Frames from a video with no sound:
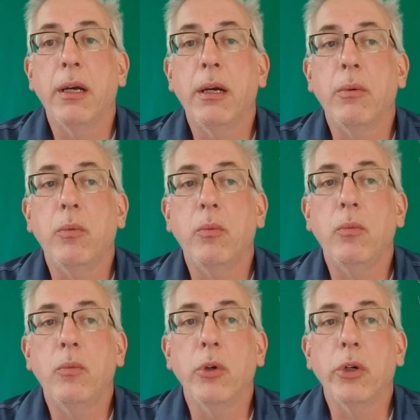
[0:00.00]

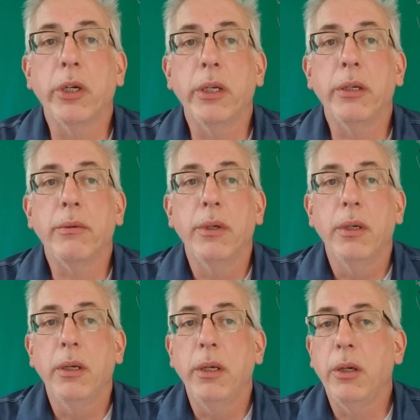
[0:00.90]
We're going
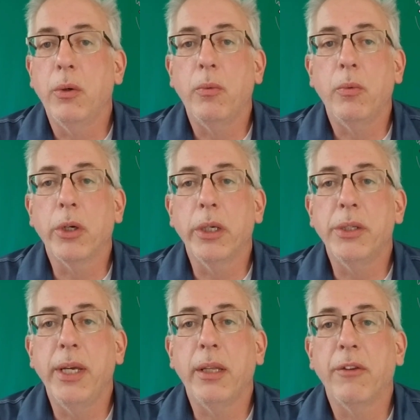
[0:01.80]

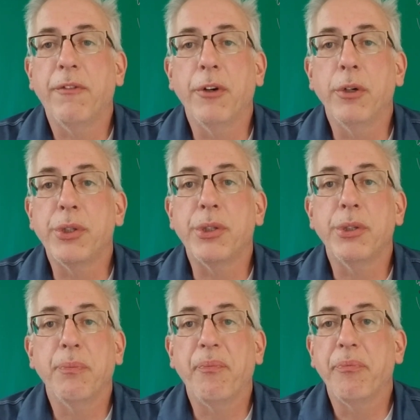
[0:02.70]
to take the
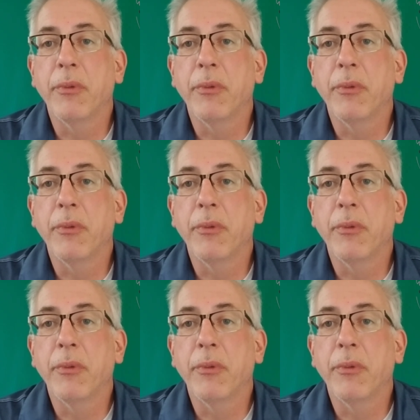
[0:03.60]
first